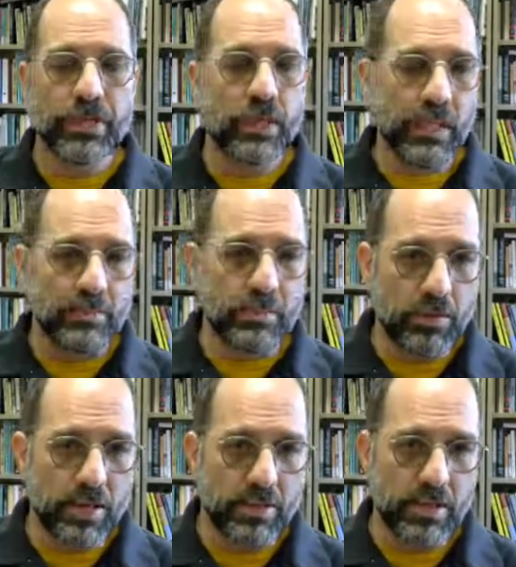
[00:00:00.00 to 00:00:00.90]
to reclaim the
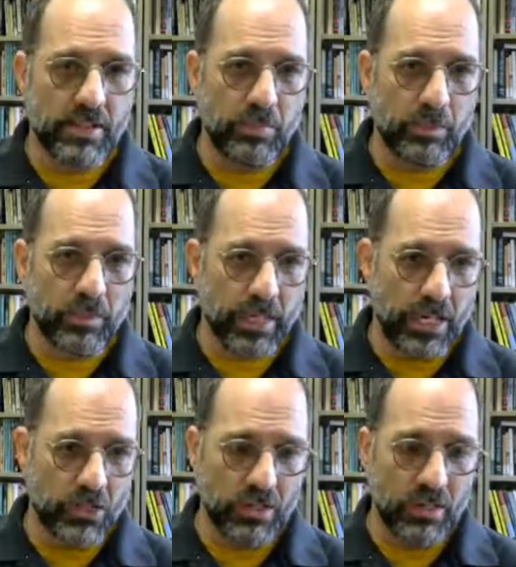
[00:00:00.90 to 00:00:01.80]
process of
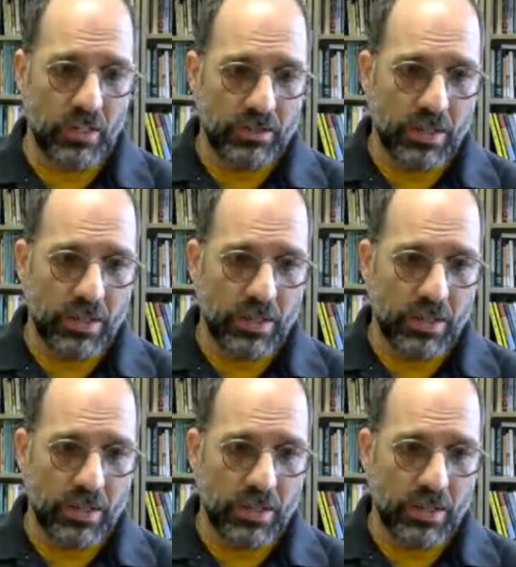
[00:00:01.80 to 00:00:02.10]
publication,